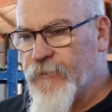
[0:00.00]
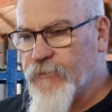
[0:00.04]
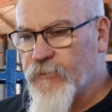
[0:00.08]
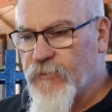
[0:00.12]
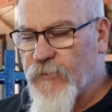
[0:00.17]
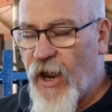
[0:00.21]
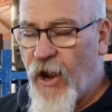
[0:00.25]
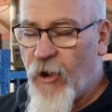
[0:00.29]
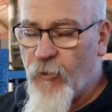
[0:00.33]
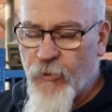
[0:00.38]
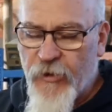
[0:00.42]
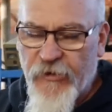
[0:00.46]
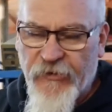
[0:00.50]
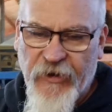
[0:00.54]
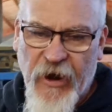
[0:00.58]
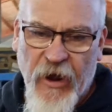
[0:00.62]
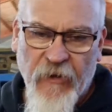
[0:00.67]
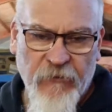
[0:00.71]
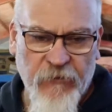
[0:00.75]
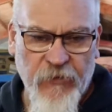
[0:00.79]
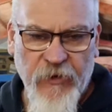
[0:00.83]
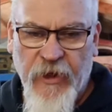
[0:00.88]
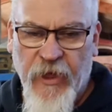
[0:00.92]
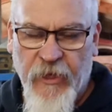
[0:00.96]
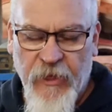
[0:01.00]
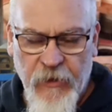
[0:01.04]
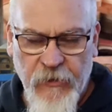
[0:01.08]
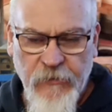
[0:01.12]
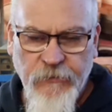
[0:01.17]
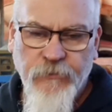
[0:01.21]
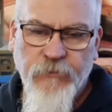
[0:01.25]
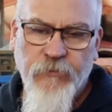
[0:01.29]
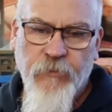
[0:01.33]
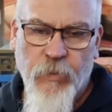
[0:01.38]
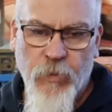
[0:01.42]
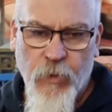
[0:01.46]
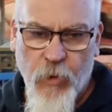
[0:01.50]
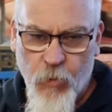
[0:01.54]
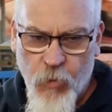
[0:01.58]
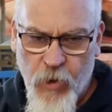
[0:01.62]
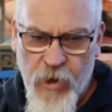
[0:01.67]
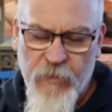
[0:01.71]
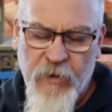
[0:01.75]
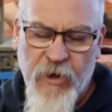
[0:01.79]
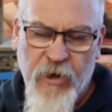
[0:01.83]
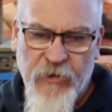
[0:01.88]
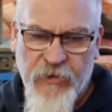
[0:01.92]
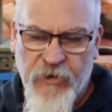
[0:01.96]
you know, rest up for another wee
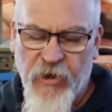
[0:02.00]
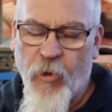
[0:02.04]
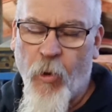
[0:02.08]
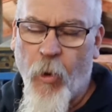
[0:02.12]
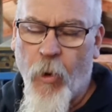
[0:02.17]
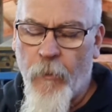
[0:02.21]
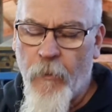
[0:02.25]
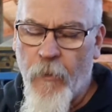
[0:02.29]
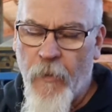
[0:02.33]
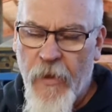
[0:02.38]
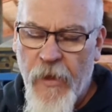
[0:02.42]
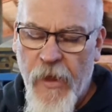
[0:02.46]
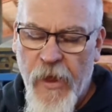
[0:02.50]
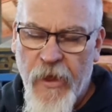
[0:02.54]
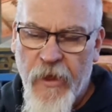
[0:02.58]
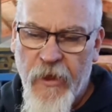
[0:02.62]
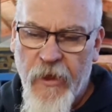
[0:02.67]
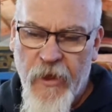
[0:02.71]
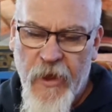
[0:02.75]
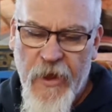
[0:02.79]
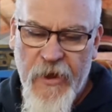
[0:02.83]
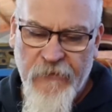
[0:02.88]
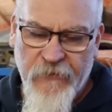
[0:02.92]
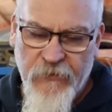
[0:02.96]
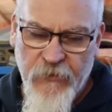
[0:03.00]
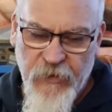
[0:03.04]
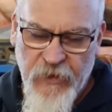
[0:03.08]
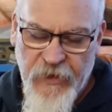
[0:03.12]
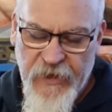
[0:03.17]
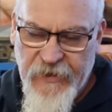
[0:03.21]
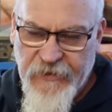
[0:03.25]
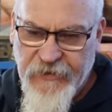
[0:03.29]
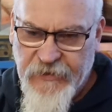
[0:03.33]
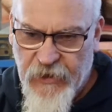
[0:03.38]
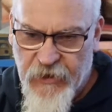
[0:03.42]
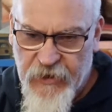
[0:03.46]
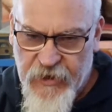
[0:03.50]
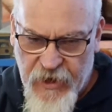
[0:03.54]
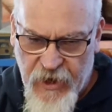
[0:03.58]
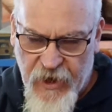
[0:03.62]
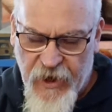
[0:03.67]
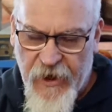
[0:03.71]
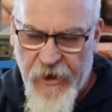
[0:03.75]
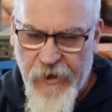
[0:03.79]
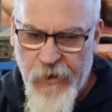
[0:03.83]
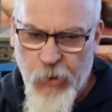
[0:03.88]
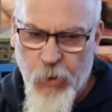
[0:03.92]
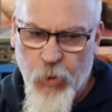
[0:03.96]
bit of time if her leg's
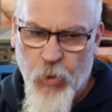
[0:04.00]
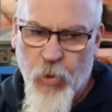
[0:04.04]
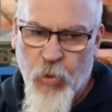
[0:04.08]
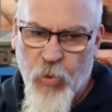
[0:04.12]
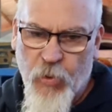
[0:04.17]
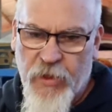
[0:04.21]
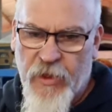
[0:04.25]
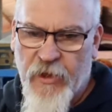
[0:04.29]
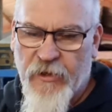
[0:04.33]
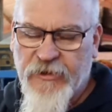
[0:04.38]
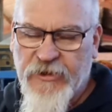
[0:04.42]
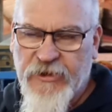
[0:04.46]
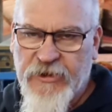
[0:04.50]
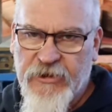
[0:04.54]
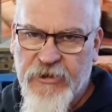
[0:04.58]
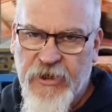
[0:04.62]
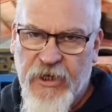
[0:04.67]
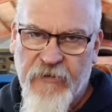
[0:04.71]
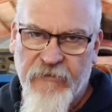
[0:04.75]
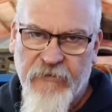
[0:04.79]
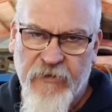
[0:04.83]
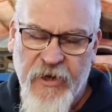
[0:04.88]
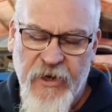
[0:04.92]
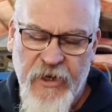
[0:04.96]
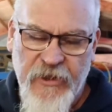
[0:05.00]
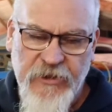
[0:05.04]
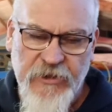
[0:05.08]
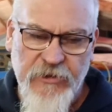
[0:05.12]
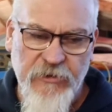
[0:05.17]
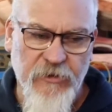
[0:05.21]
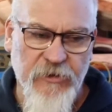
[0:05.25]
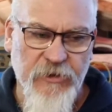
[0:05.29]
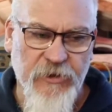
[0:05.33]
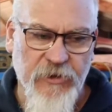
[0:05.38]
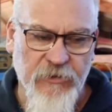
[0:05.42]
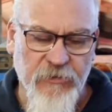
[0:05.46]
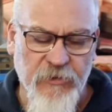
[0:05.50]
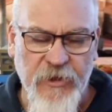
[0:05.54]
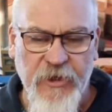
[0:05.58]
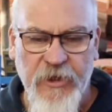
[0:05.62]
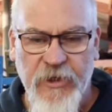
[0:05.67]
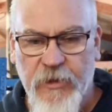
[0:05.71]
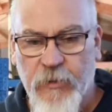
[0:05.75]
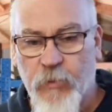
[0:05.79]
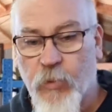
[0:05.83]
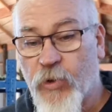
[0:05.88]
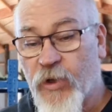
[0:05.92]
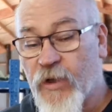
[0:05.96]
okay, or whether she's going to have knee surgery
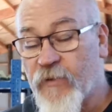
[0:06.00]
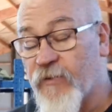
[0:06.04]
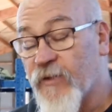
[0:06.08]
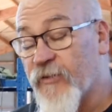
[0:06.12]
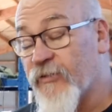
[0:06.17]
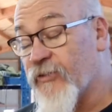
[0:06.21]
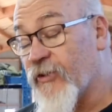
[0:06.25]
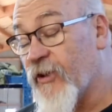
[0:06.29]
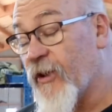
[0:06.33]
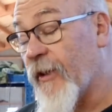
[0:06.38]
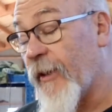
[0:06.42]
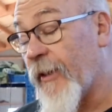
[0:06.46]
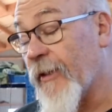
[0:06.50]
and whatever. So